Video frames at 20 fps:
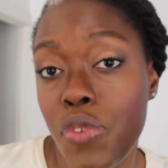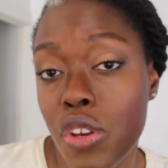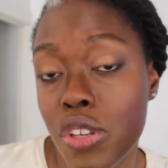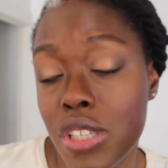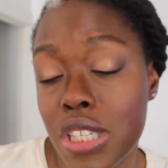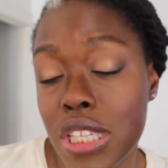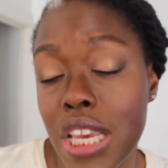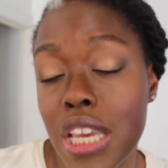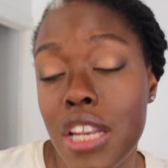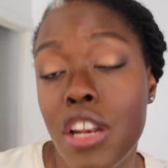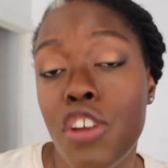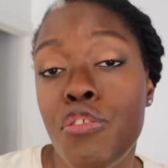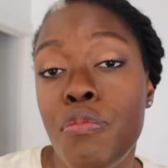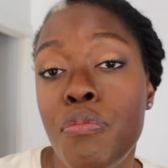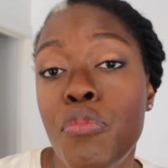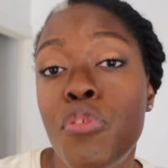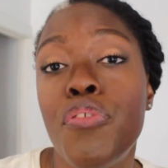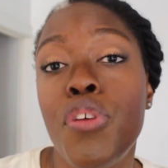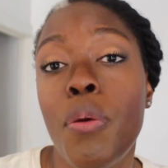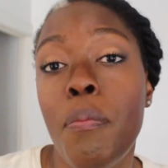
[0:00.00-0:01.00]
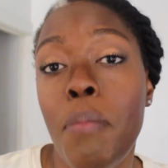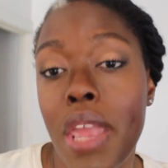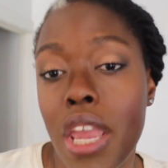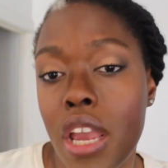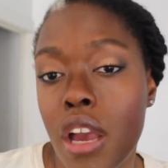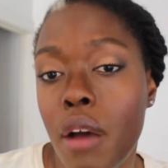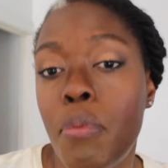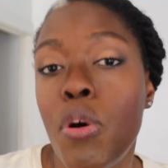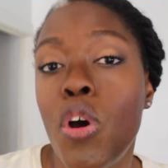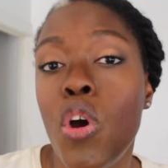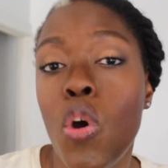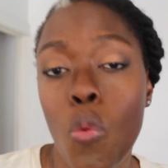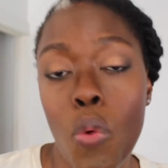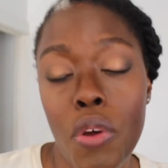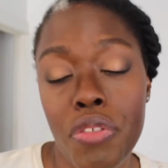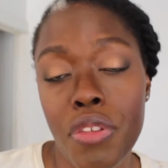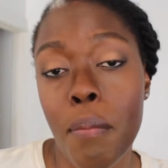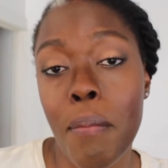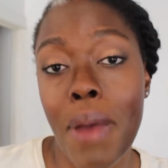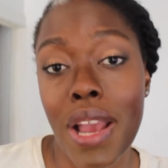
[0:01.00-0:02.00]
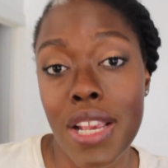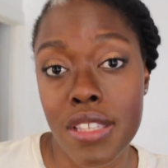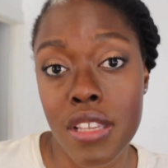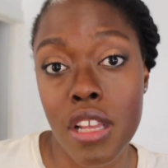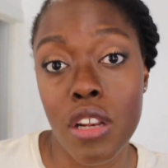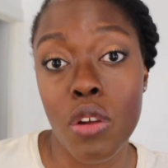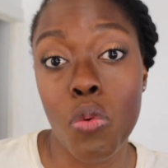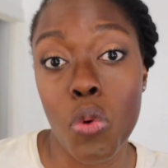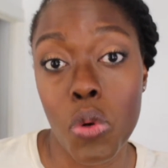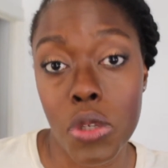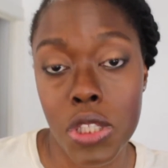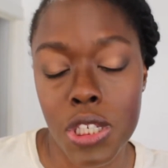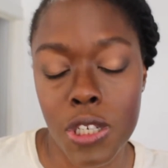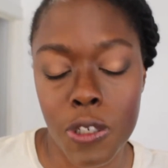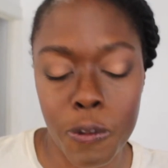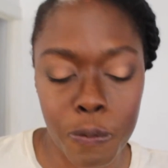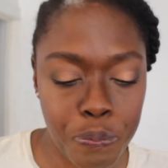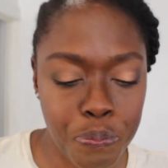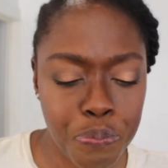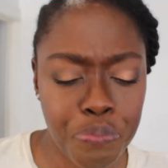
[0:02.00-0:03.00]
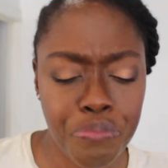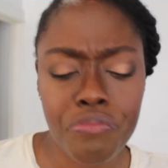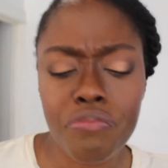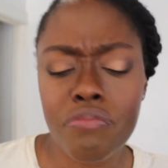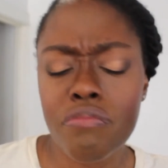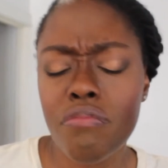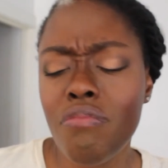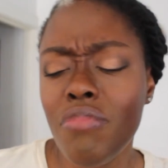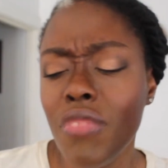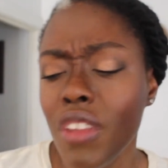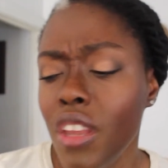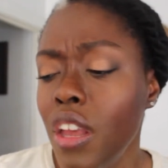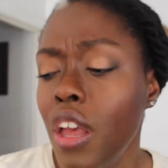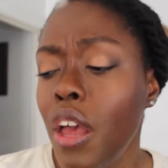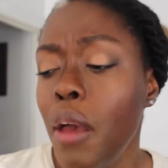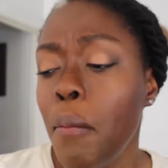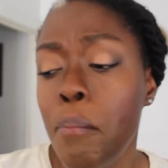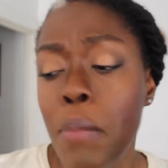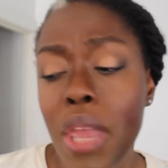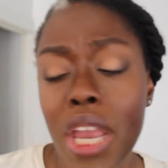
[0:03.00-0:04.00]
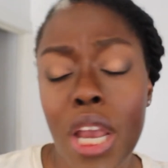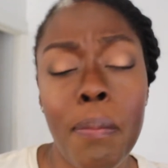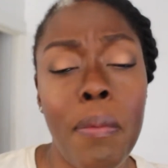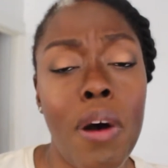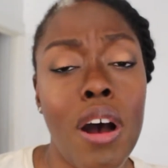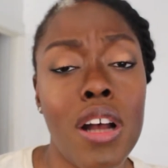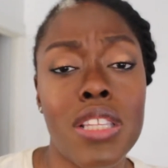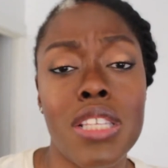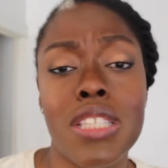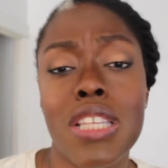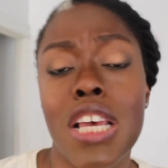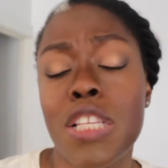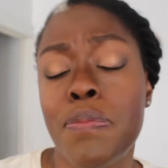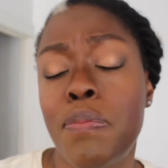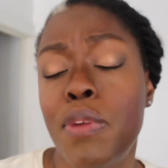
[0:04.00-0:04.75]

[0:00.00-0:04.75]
skin and remove your makeup with a micellar water. Makeup artists